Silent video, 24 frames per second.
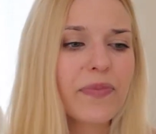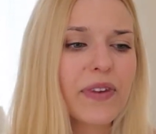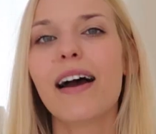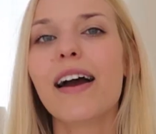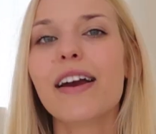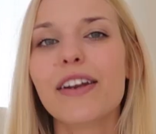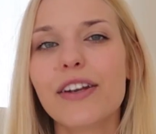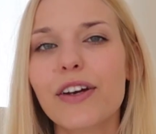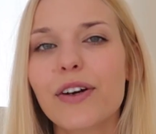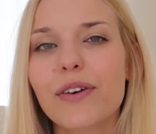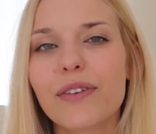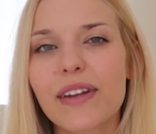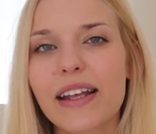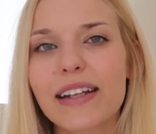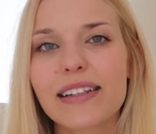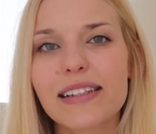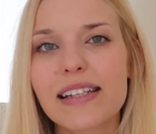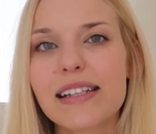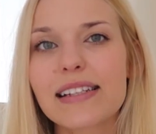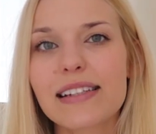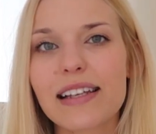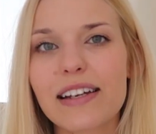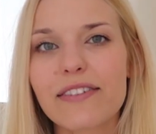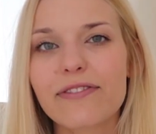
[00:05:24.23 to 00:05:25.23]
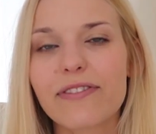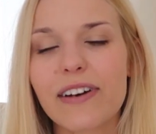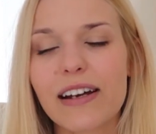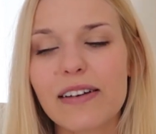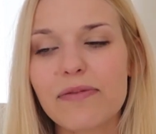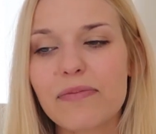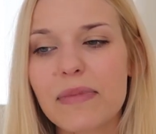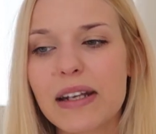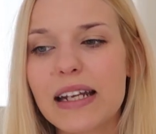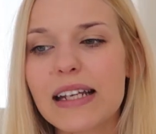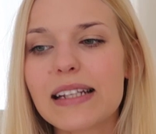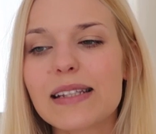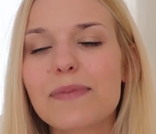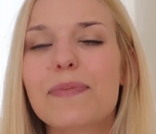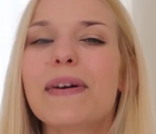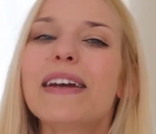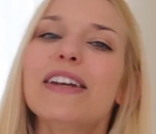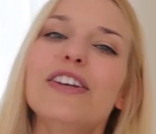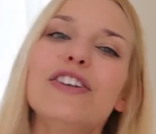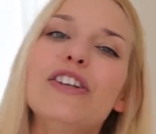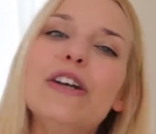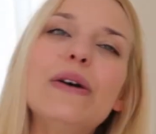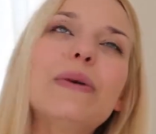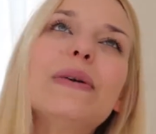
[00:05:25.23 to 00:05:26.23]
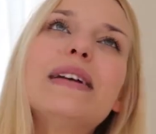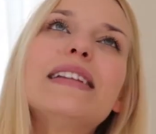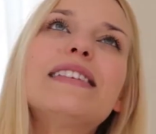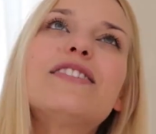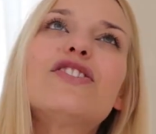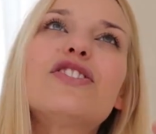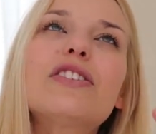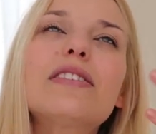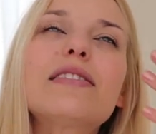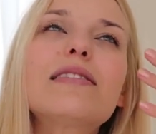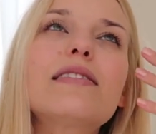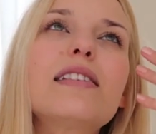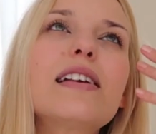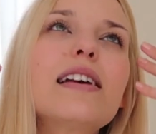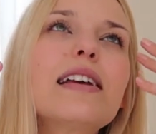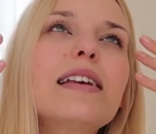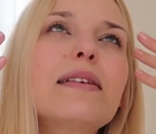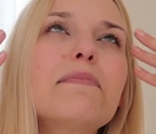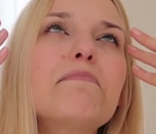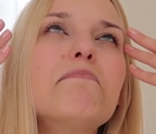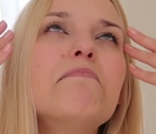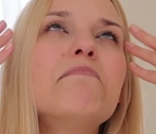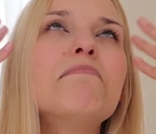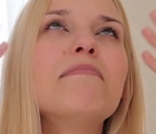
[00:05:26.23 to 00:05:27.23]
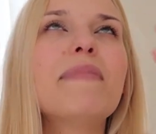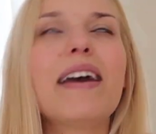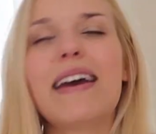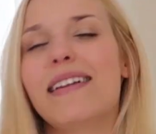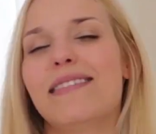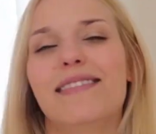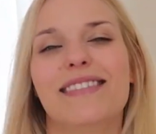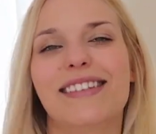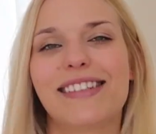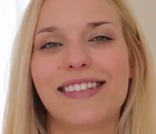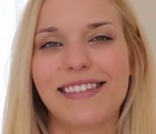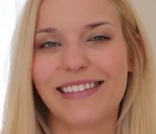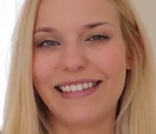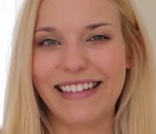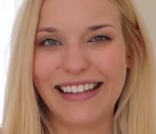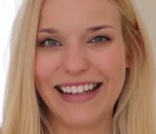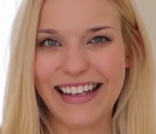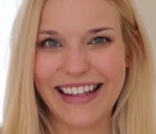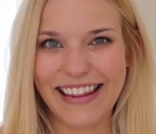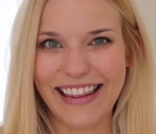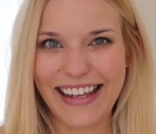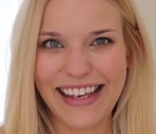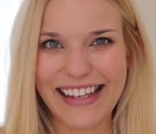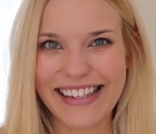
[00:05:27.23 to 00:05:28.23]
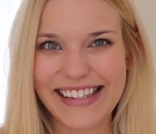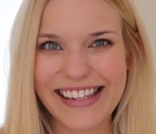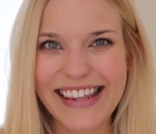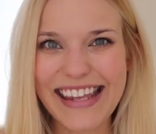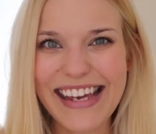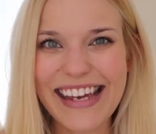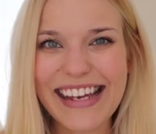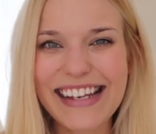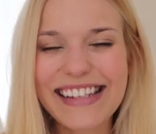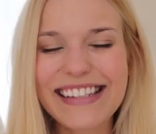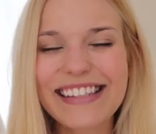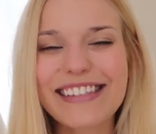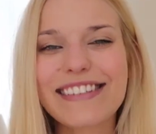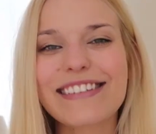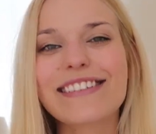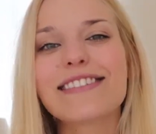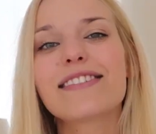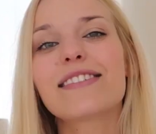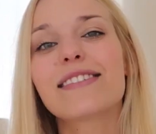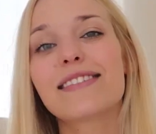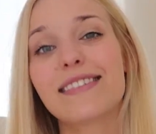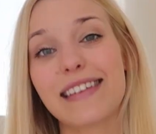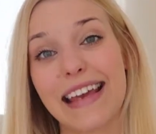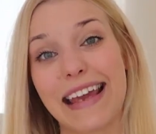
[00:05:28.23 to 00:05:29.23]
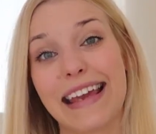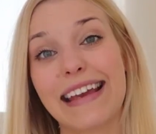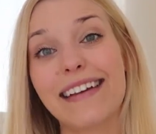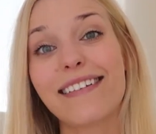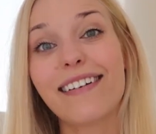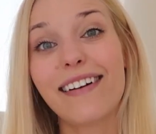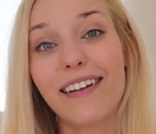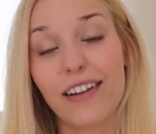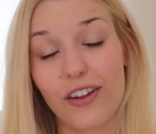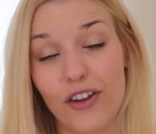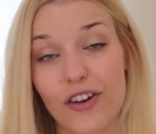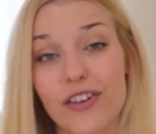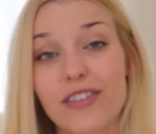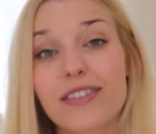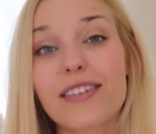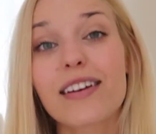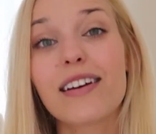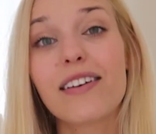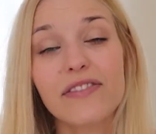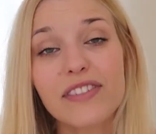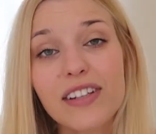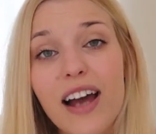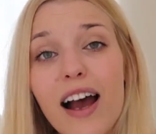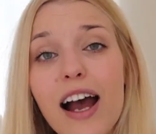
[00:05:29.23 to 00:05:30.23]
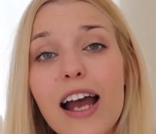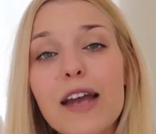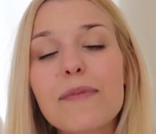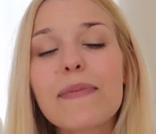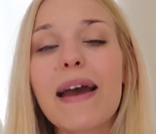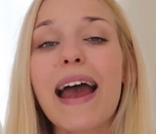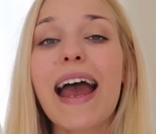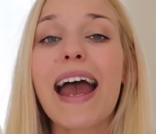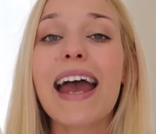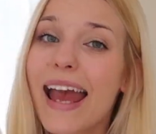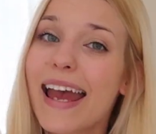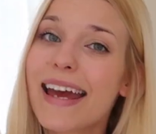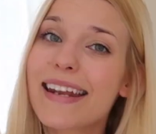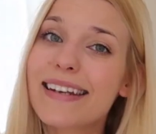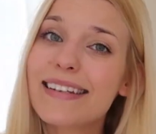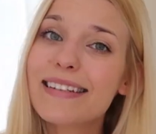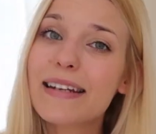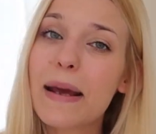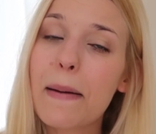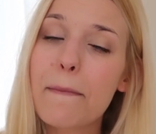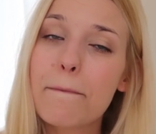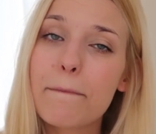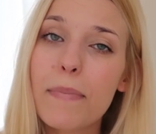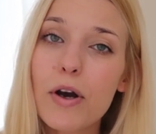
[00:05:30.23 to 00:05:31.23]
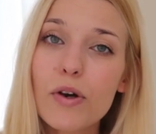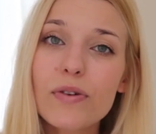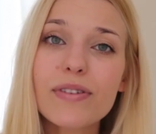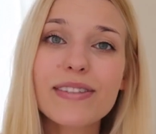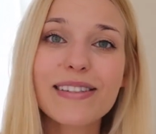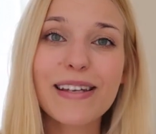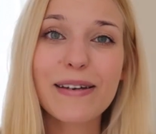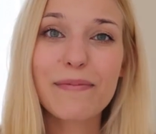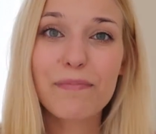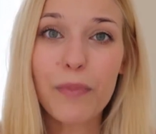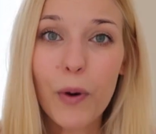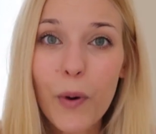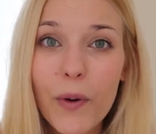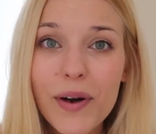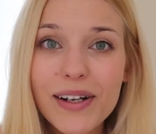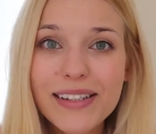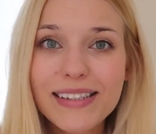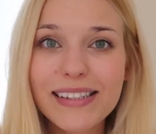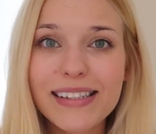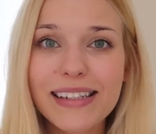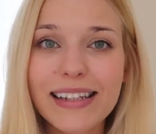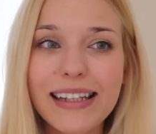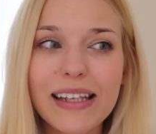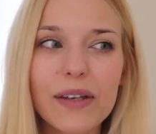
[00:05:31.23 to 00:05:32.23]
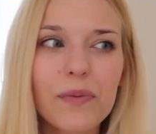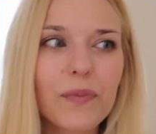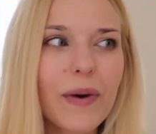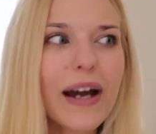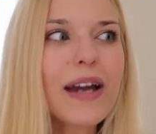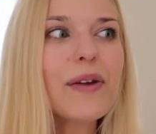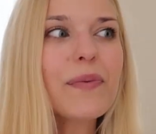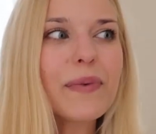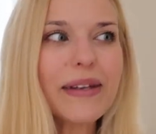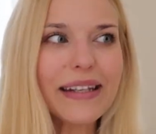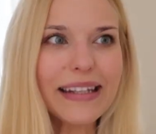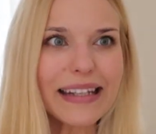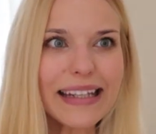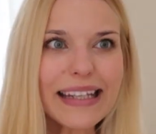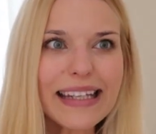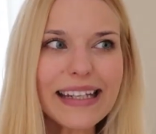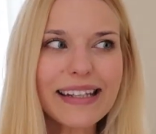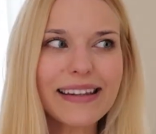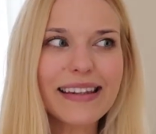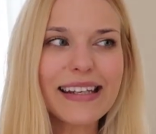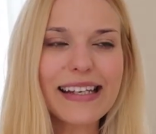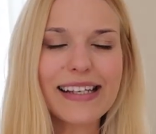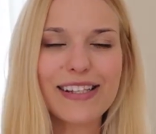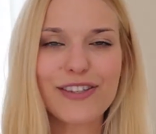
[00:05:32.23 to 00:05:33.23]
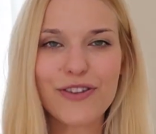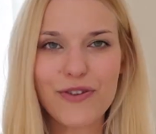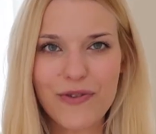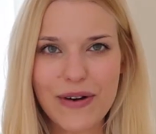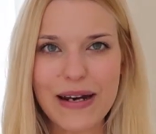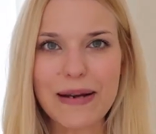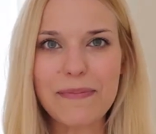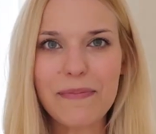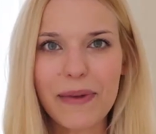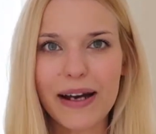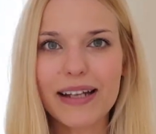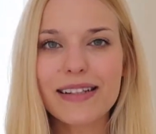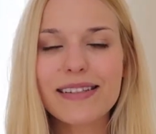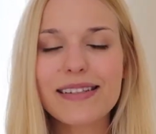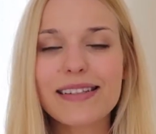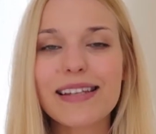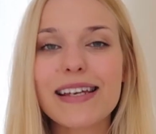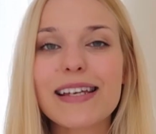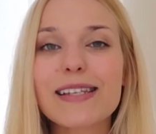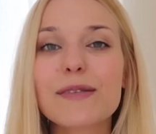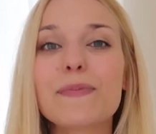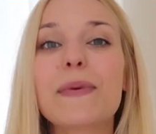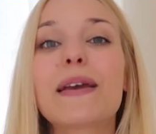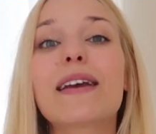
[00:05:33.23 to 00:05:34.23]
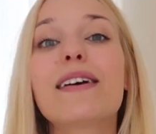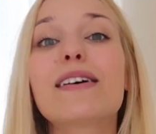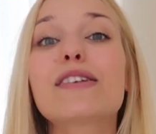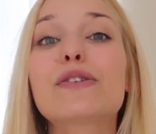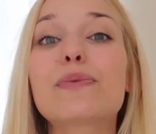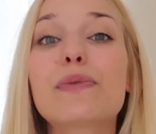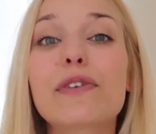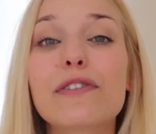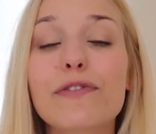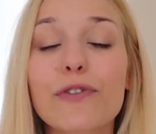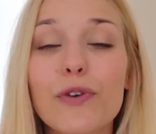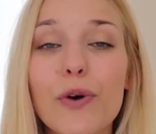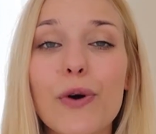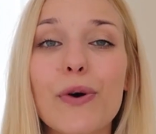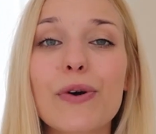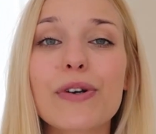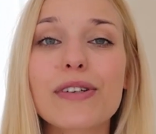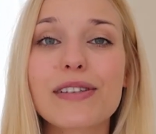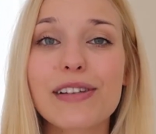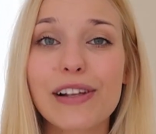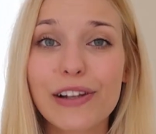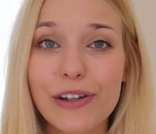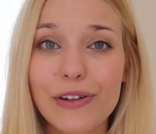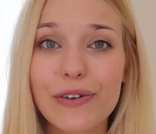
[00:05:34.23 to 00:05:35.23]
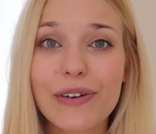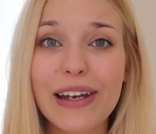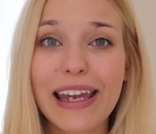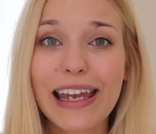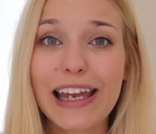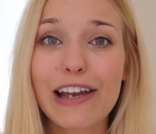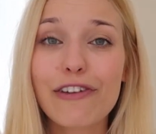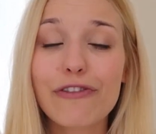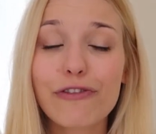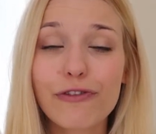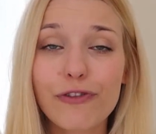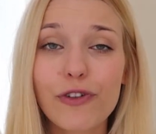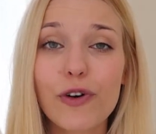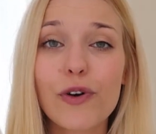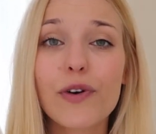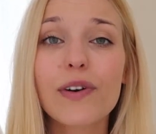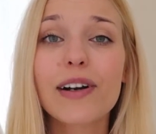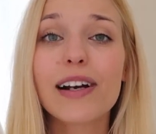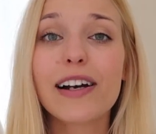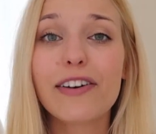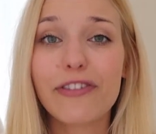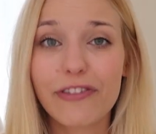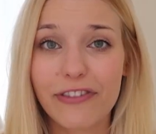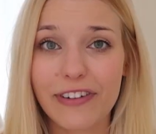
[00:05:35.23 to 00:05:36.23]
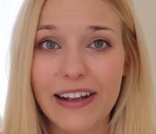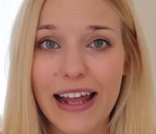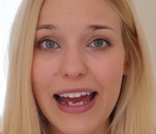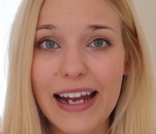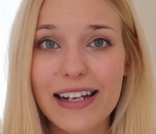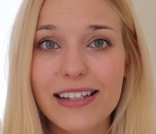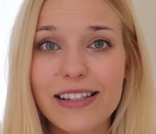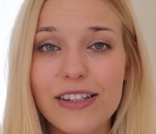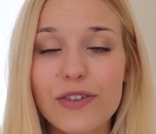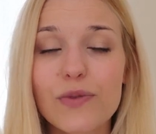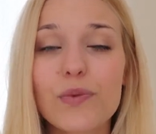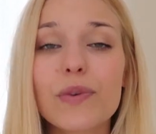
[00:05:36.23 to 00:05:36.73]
I know that takes like 5 minutes, but you know, it's just like mentally, these things just take a lot of time. And most importantly, why we need these 3 months is because we're of course looking for a flat.